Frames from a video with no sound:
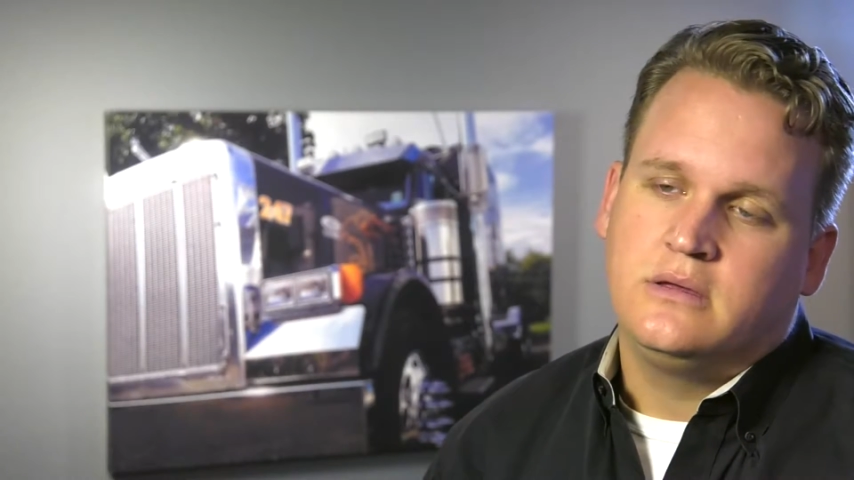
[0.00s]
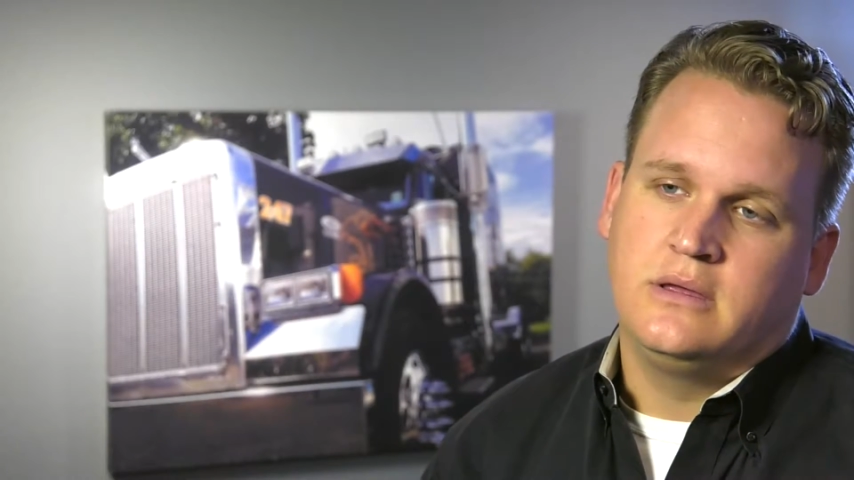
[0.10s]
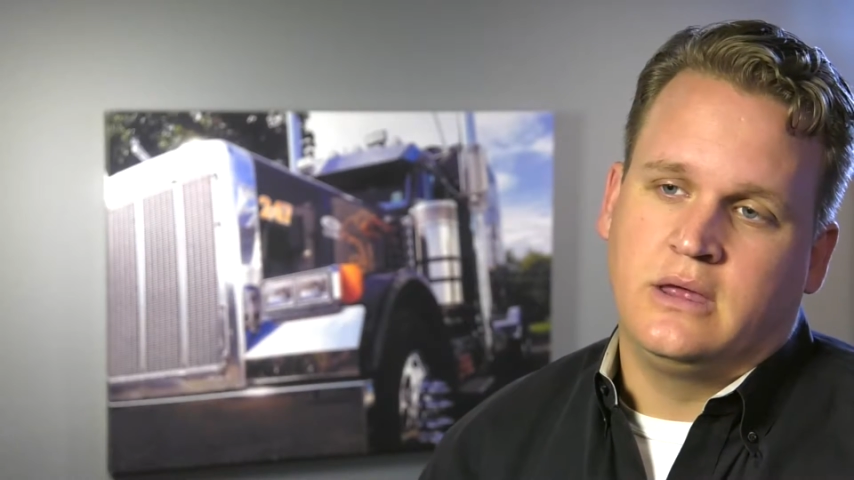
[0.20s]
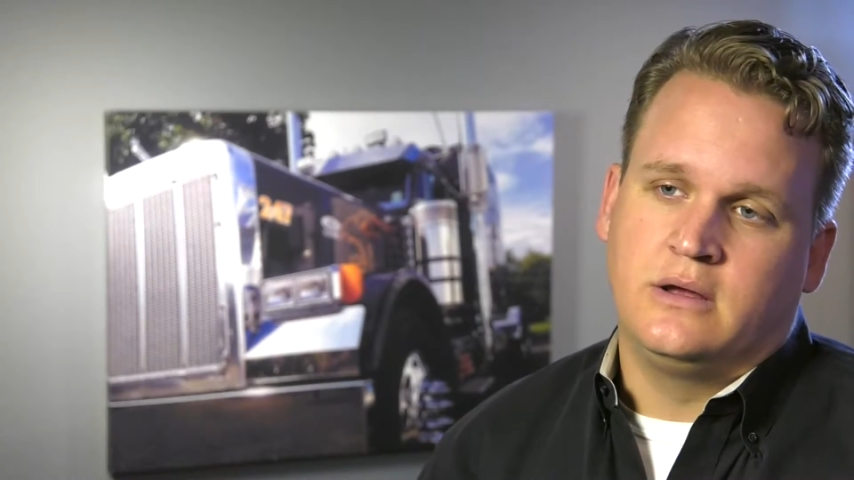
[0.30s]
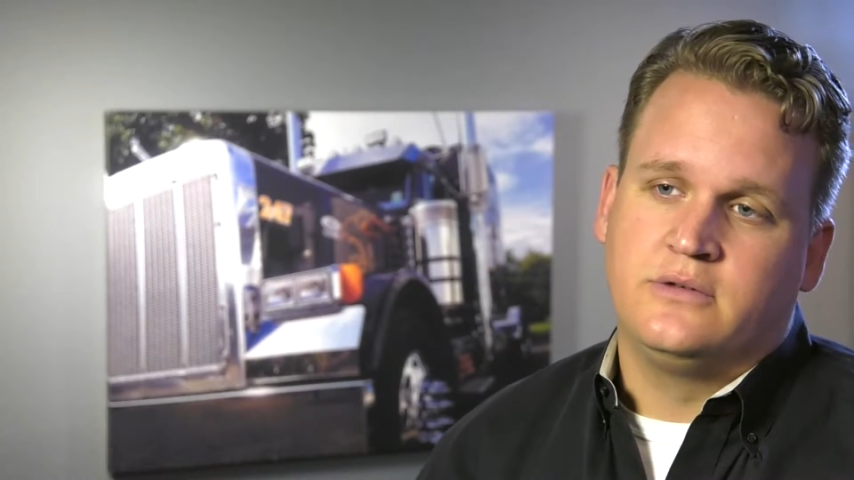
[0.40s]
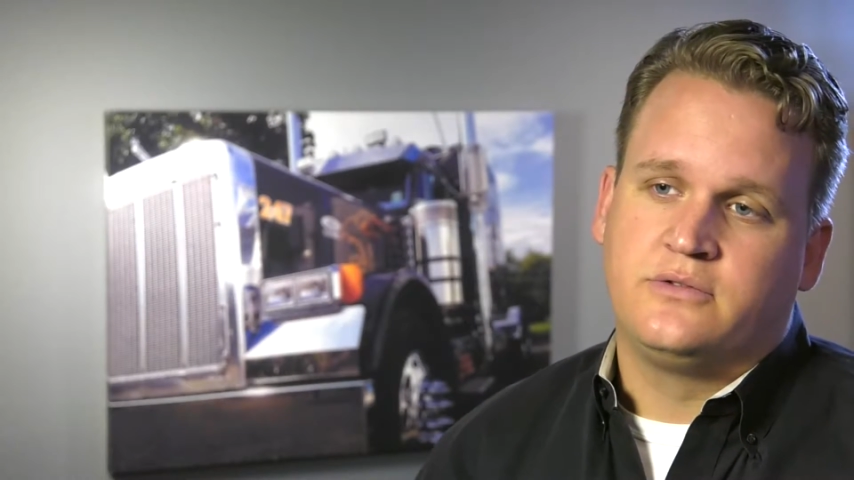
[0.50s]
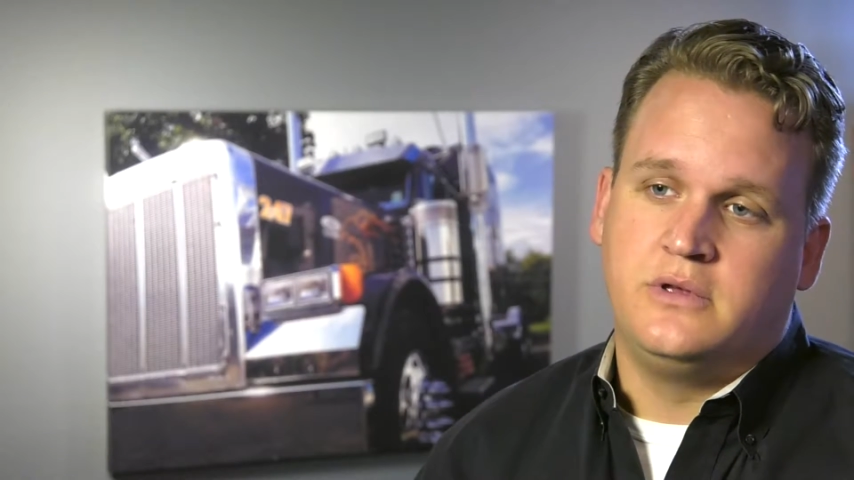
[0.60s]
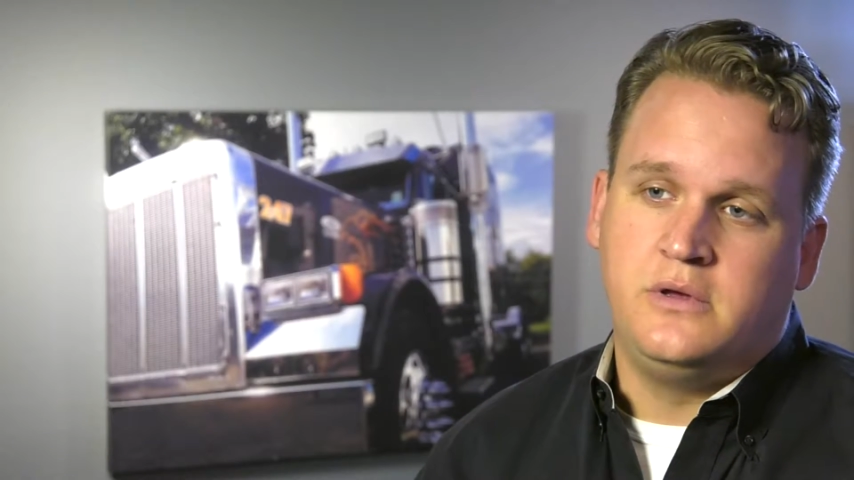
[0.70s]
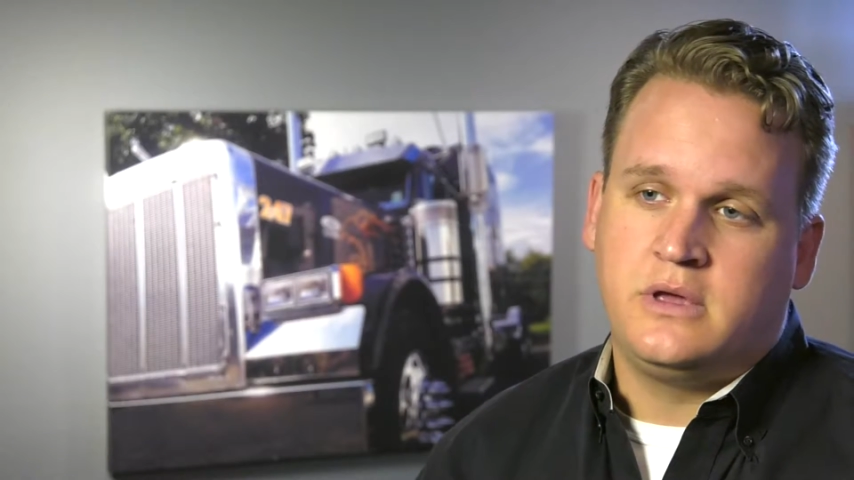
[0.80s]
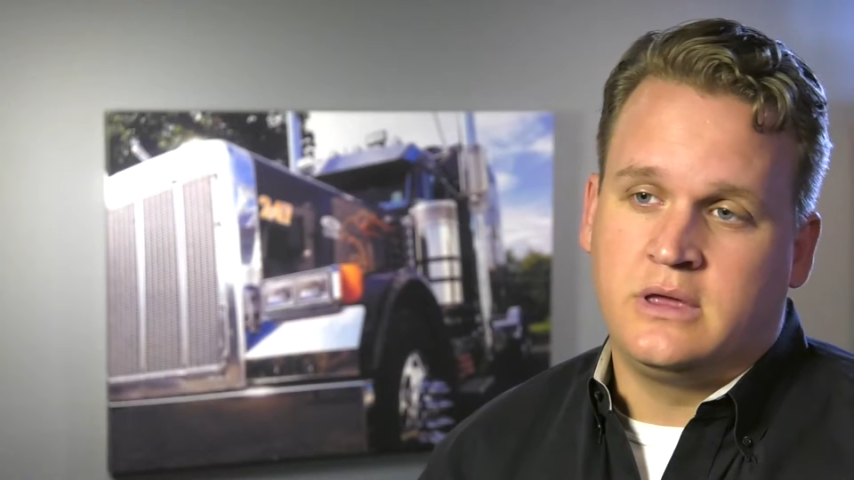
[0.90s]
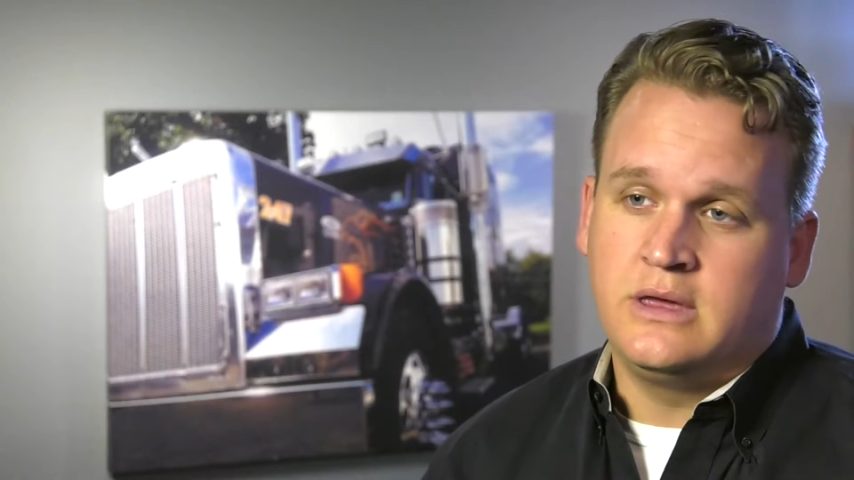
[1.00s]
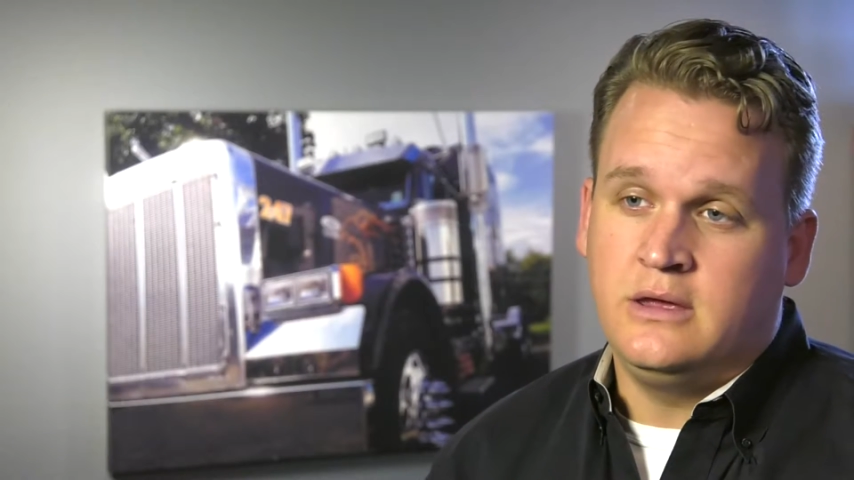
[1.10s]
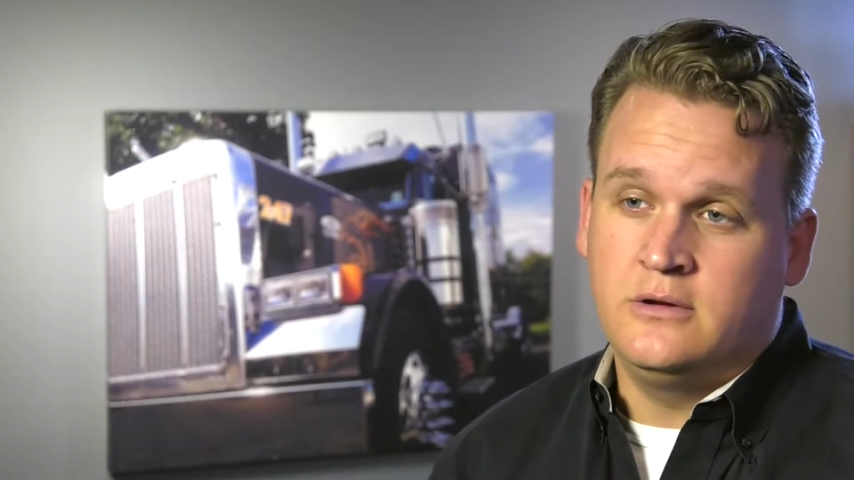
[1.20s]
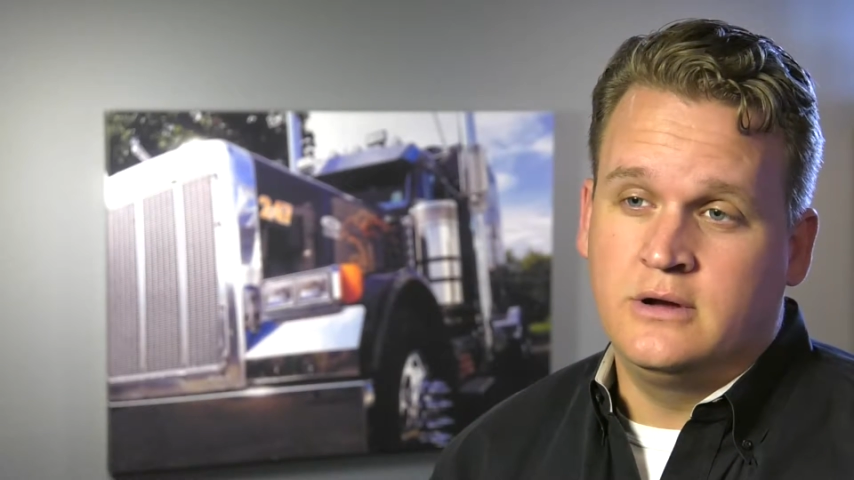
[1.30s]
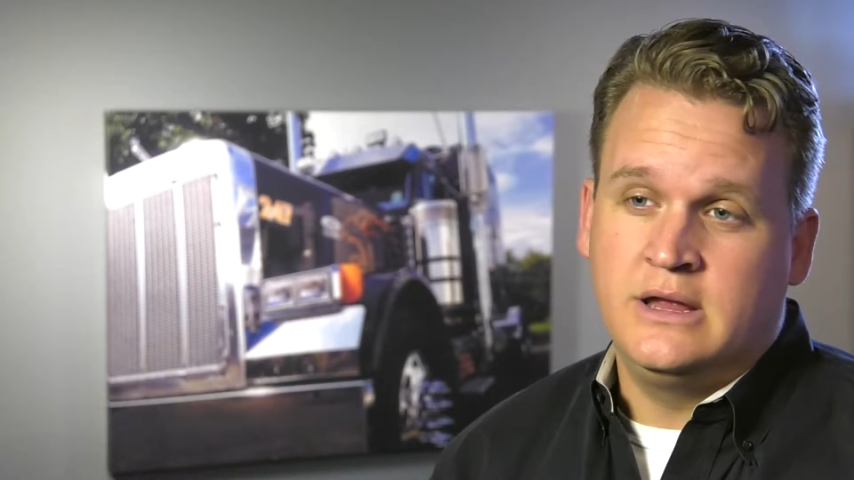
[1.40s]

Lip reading: and also you can get your